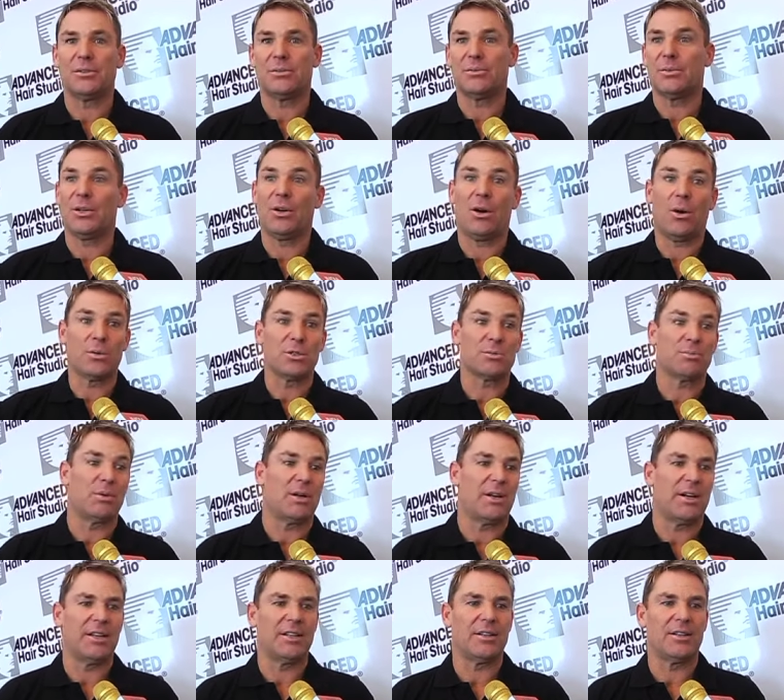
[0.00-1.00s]
when I was
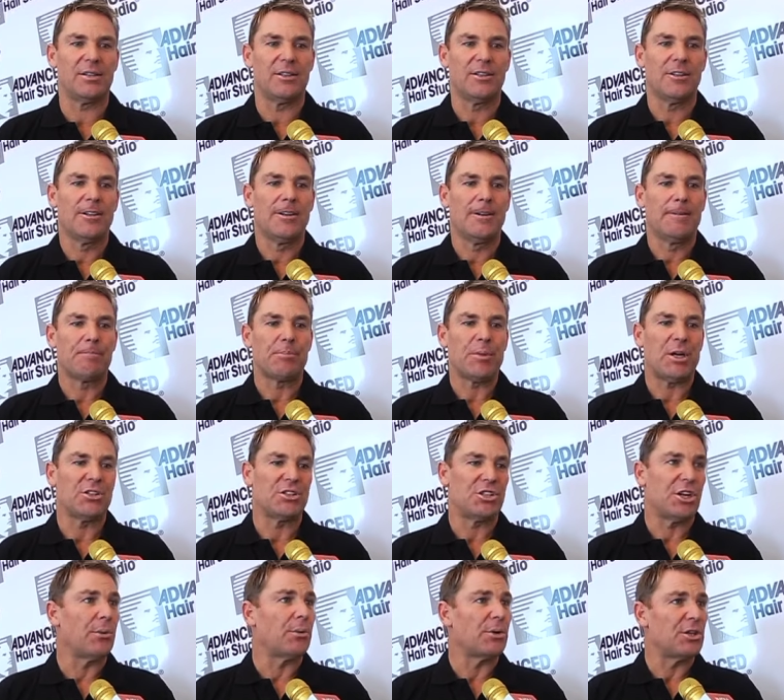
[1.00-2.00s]
playing, that they'd
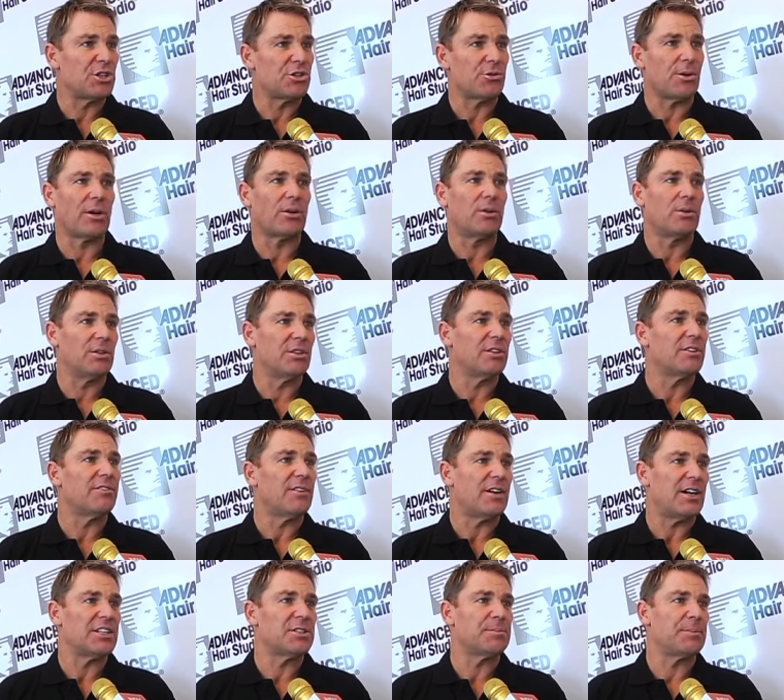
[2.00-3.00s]
generally struggle in the
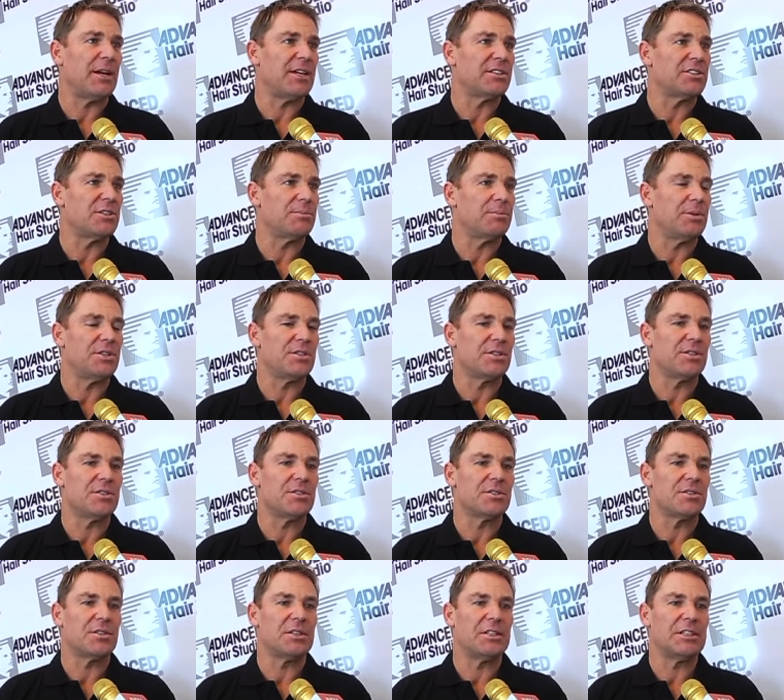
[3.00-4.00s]
fast bouncy
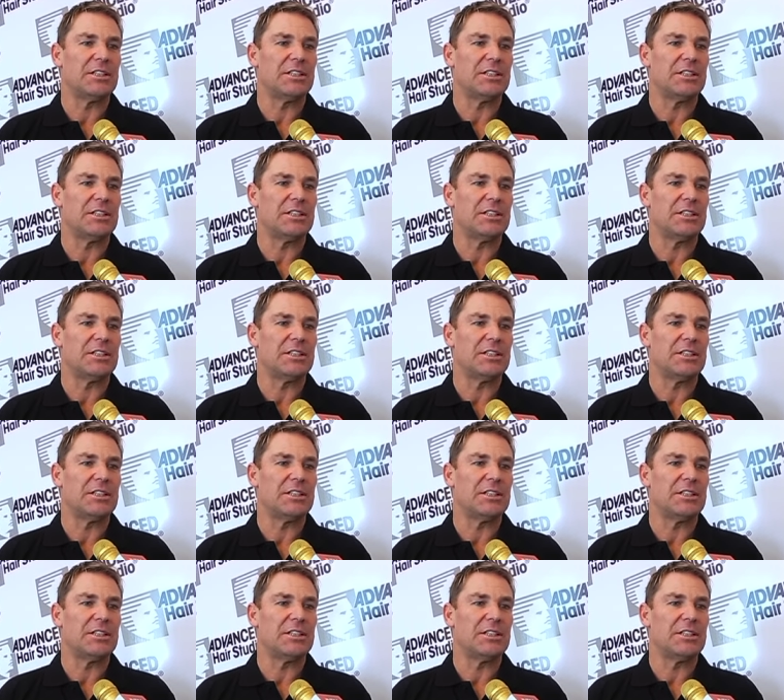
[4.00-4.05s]
pitches,